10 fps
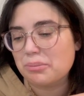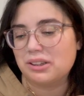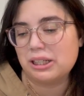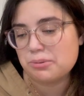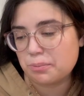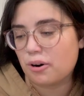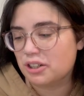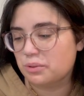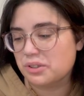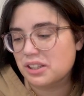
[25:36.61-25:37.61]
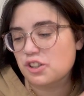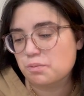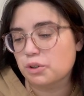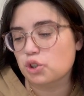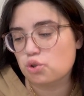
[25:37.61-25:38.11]
Lips Parted was in this
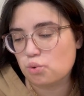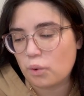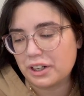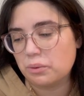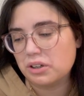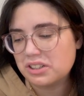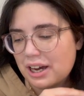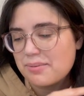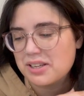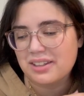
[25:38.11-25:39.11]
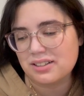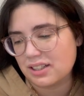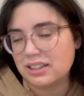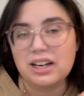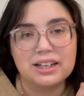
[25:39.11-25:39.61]
book 21 times, and that's
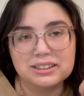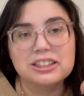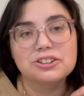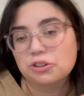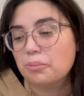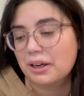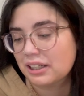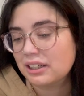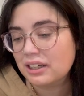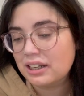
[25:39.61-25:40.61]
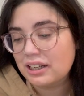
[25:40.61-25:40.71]
like 19 too many.